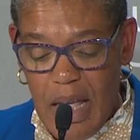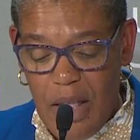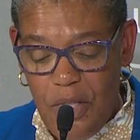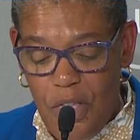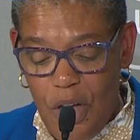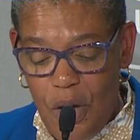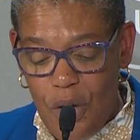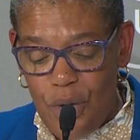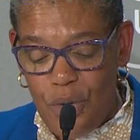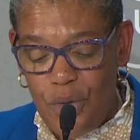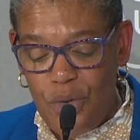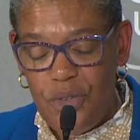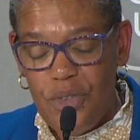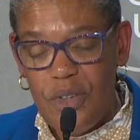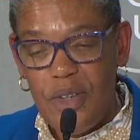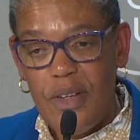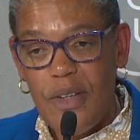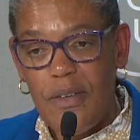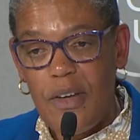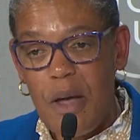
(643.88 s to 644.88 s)
those
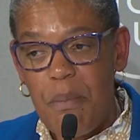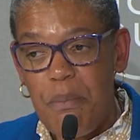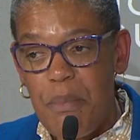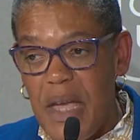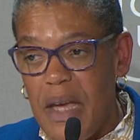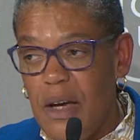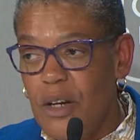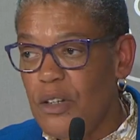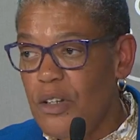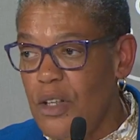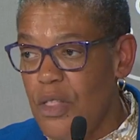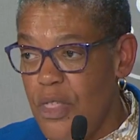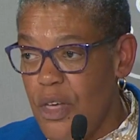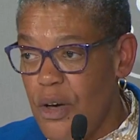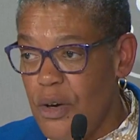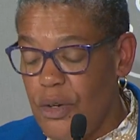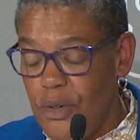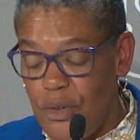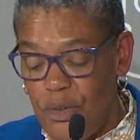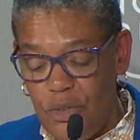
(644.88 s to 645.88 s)
compared to
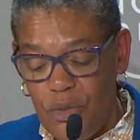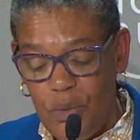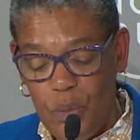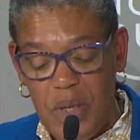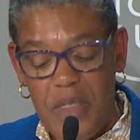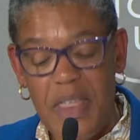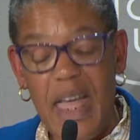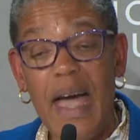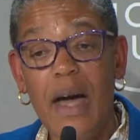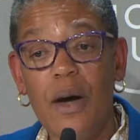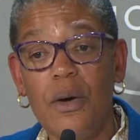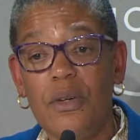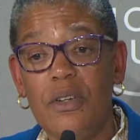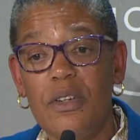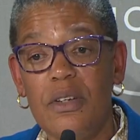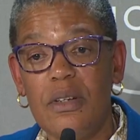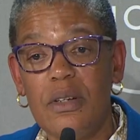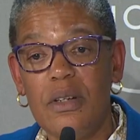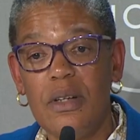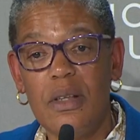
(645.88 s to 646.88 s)
those
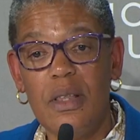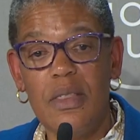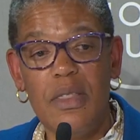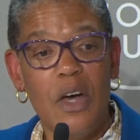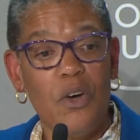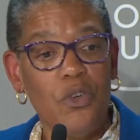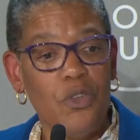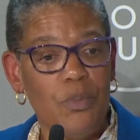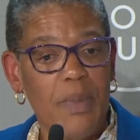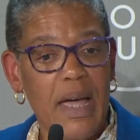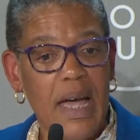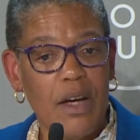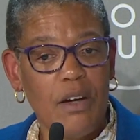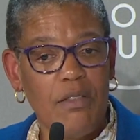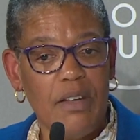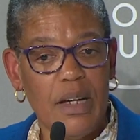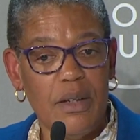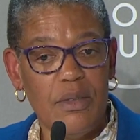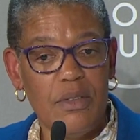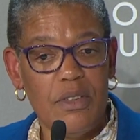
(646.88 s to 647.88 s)
without those
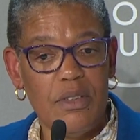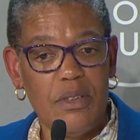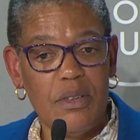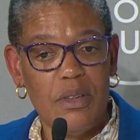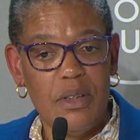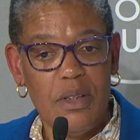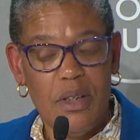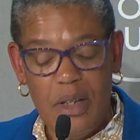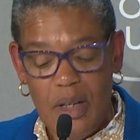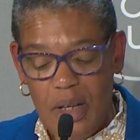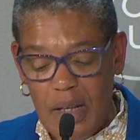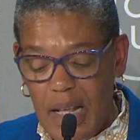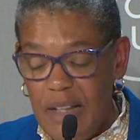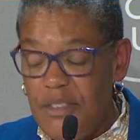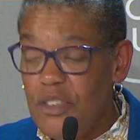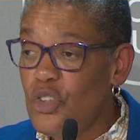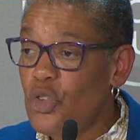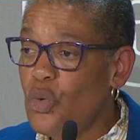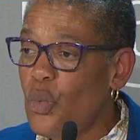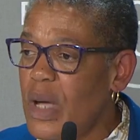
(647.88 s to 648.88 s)
backgrounds.
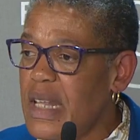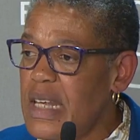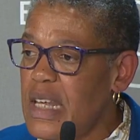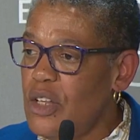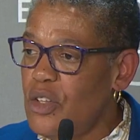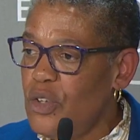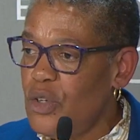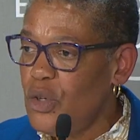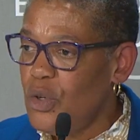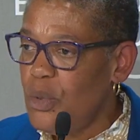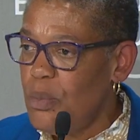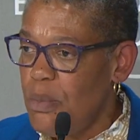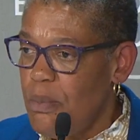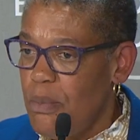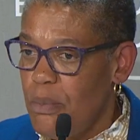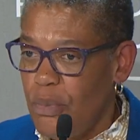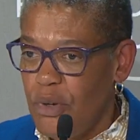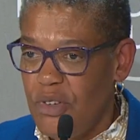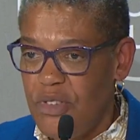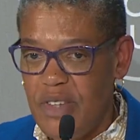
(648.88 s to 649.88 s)
That's a 22%
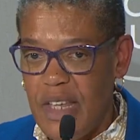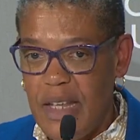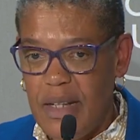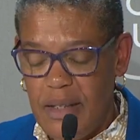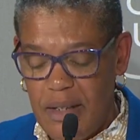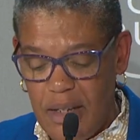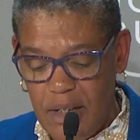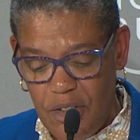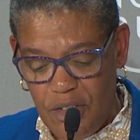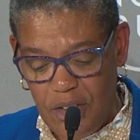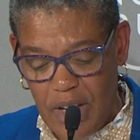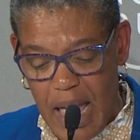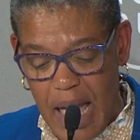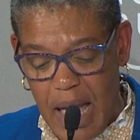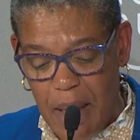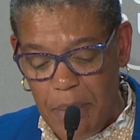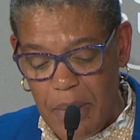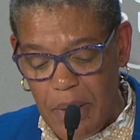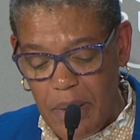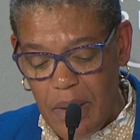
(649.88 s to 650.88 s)

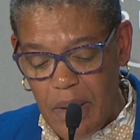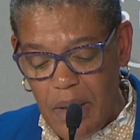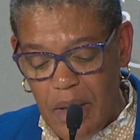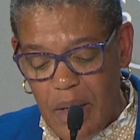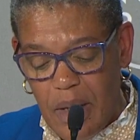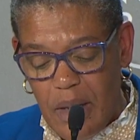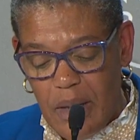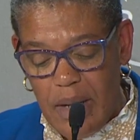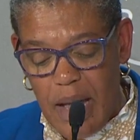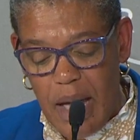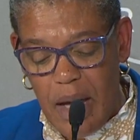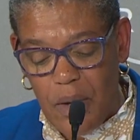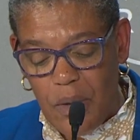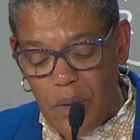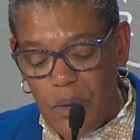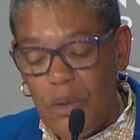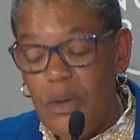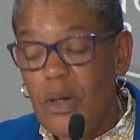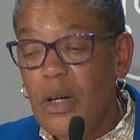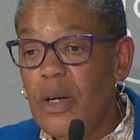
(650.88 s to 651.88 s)
gap. Now,
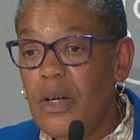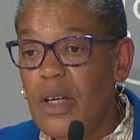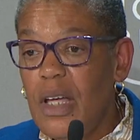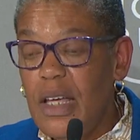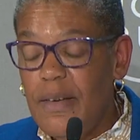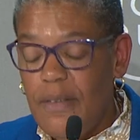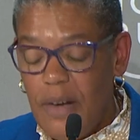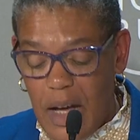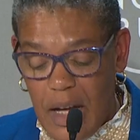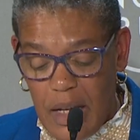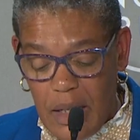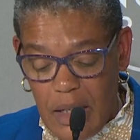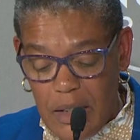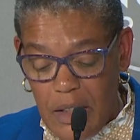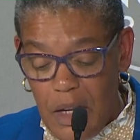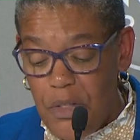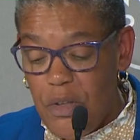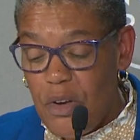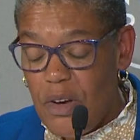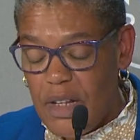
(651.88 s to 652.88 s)

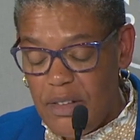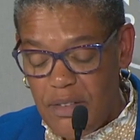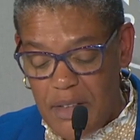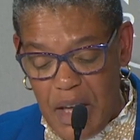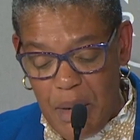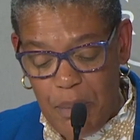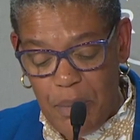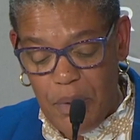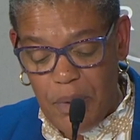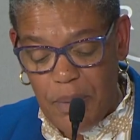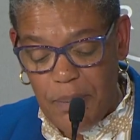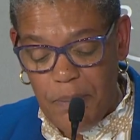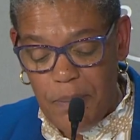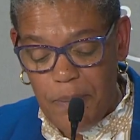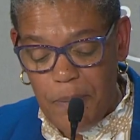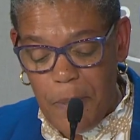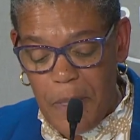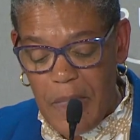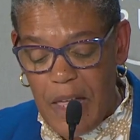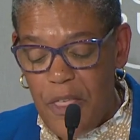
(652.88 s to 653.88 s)
another example,
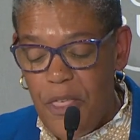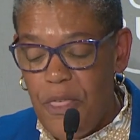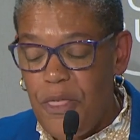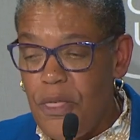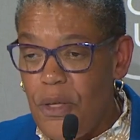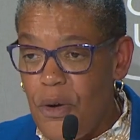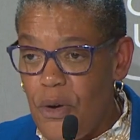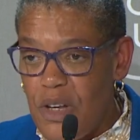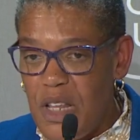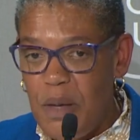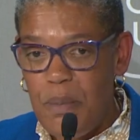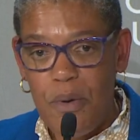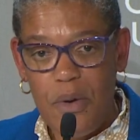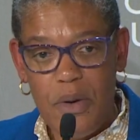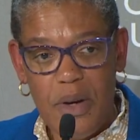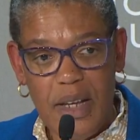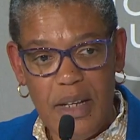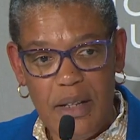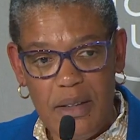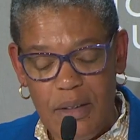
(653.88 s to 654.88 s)
a
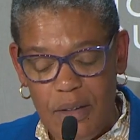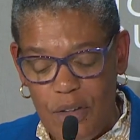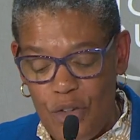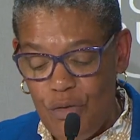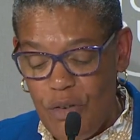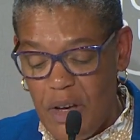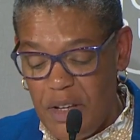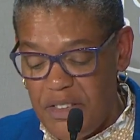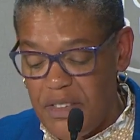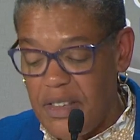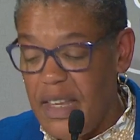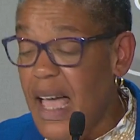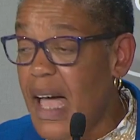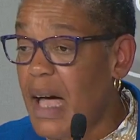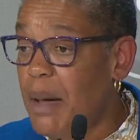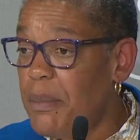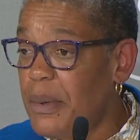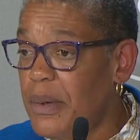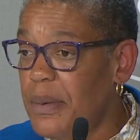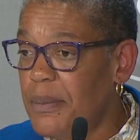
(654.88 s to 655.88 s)
30-point trust
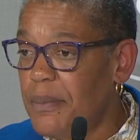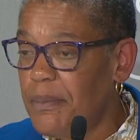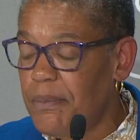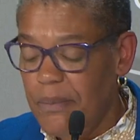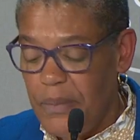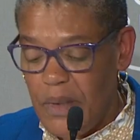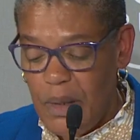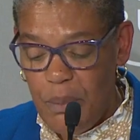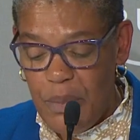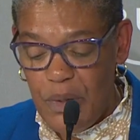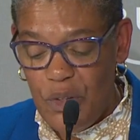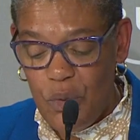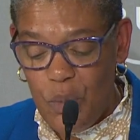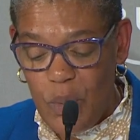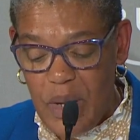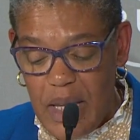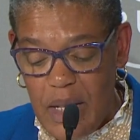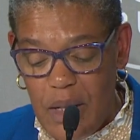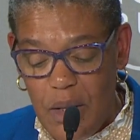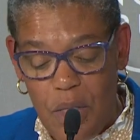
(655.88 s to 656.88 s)
gap
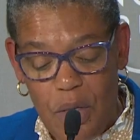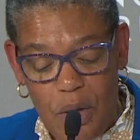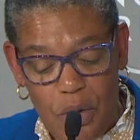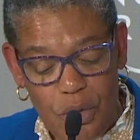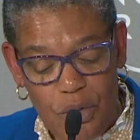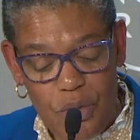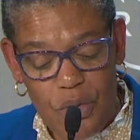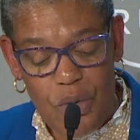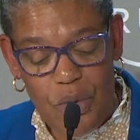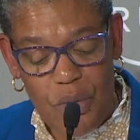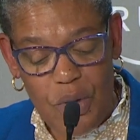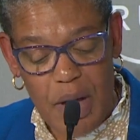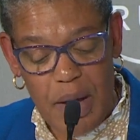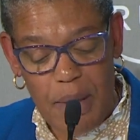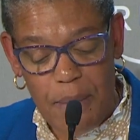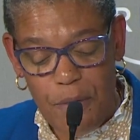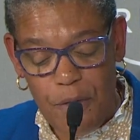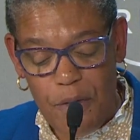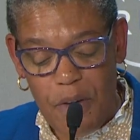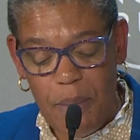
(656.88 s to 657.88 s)
between those who
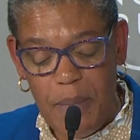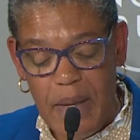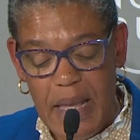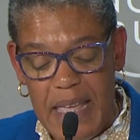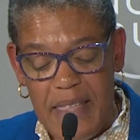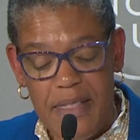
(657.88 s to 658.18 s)
come from